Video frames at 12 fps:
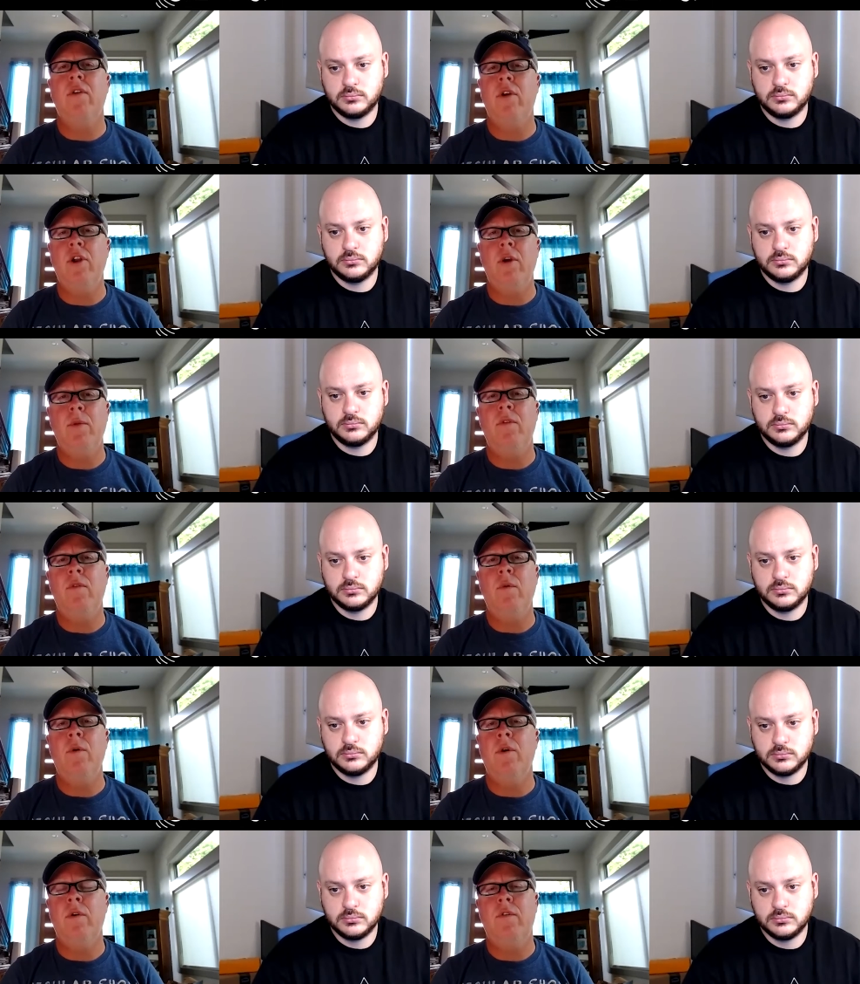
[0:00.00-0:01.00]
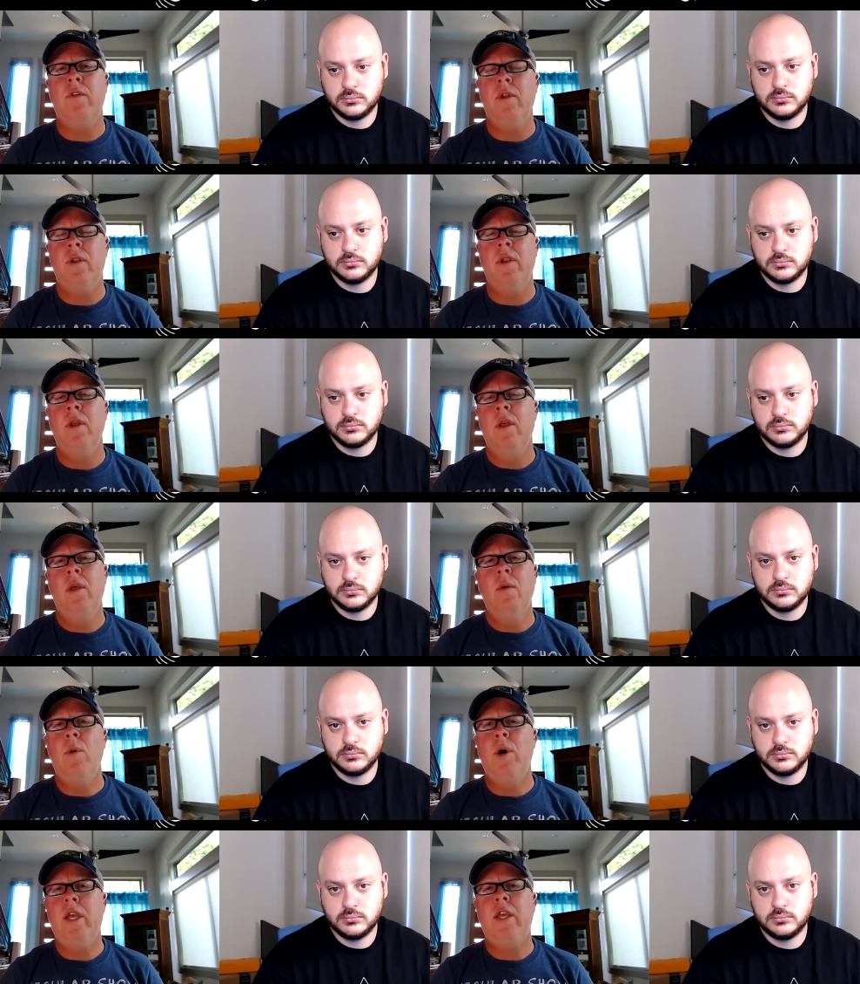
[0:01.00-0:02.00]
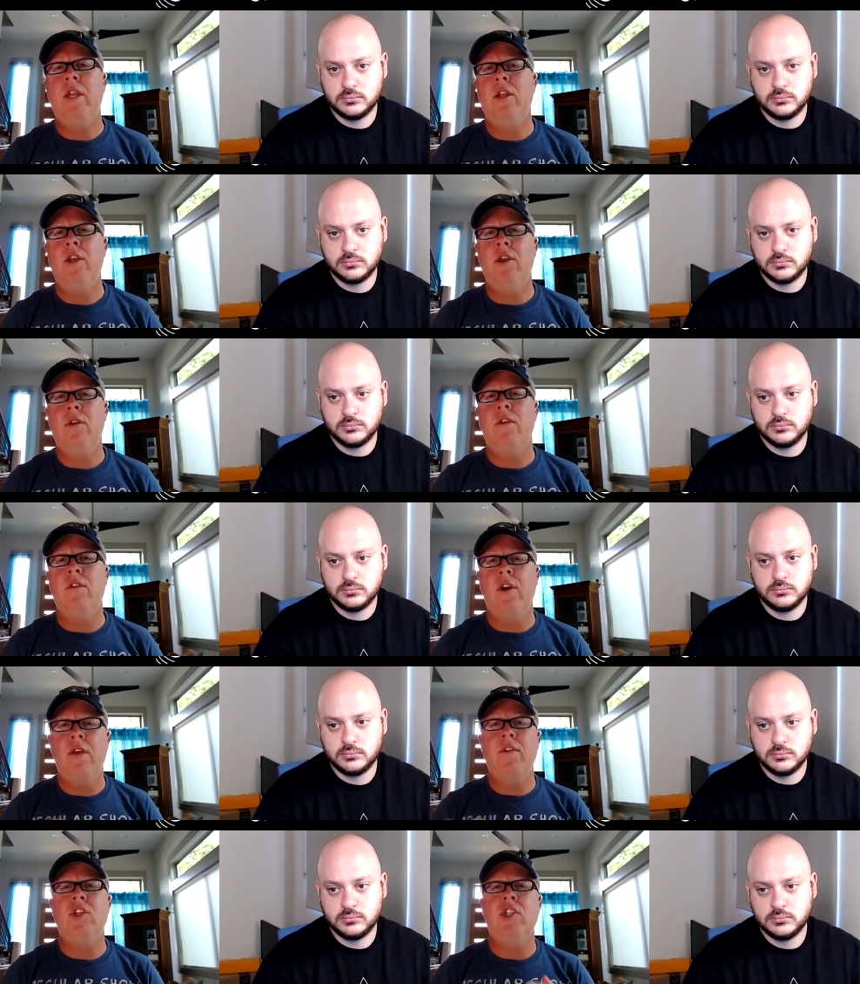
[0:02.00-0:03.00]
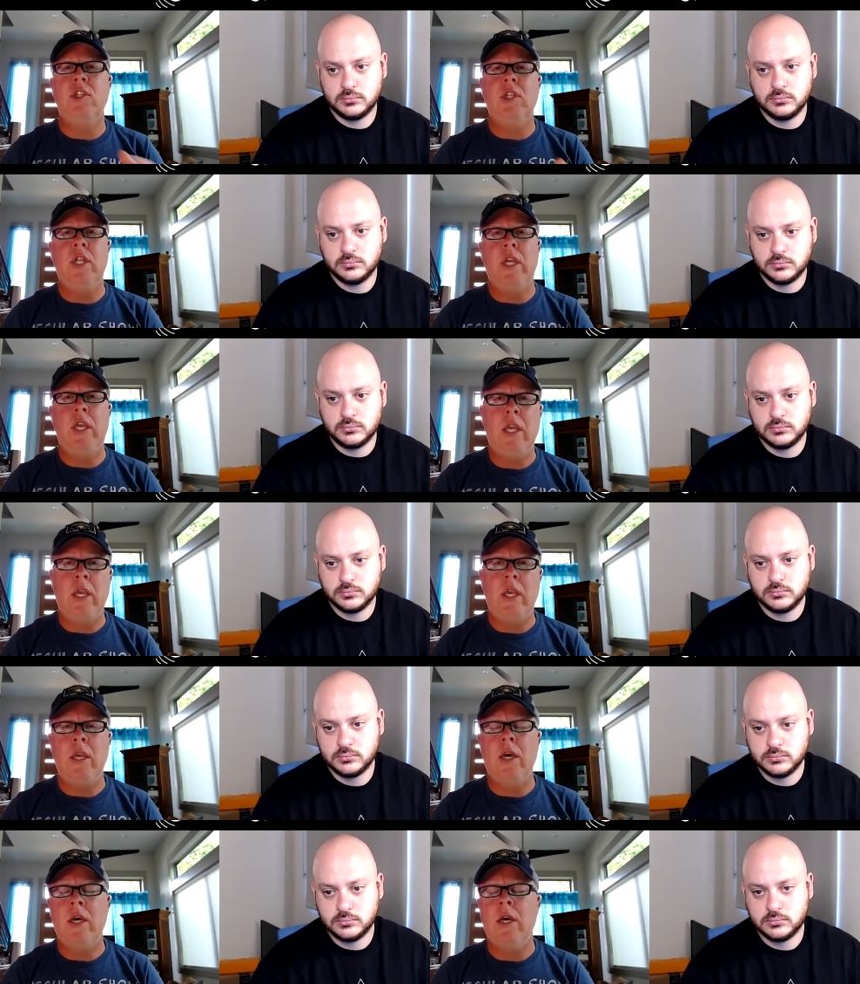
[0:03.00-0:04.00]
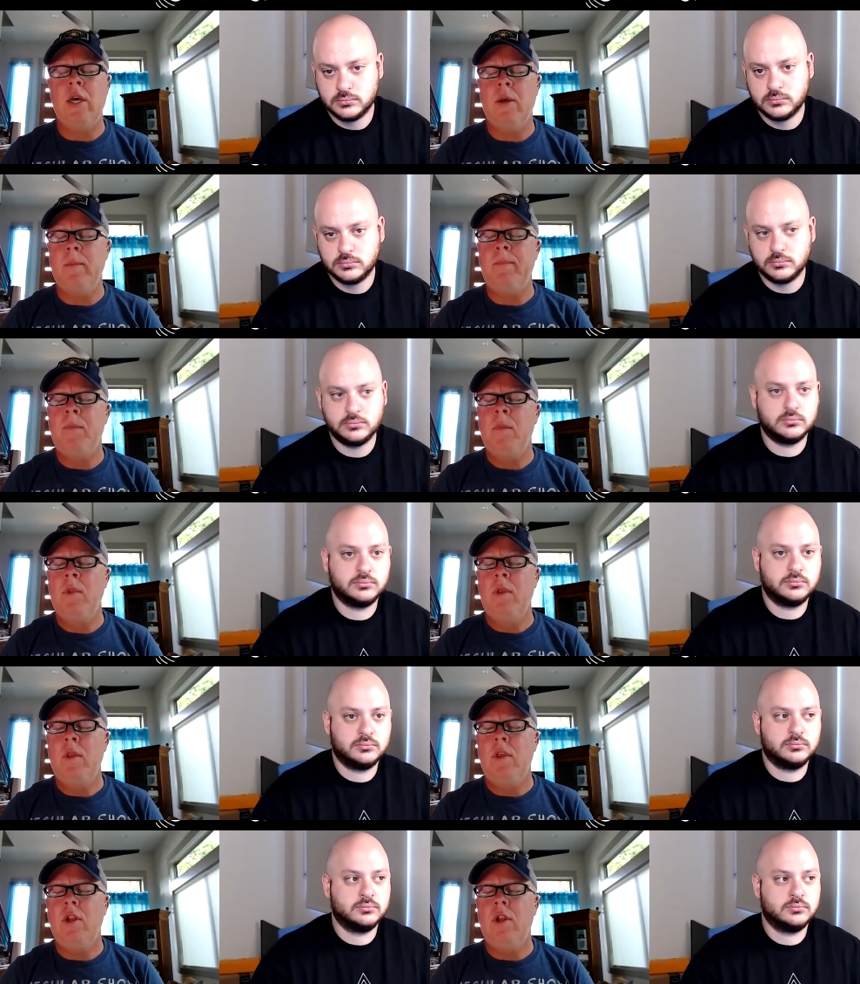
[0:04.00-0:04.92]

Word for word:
Speaker 1: in open source and what it can do to drive agility. Um, you know,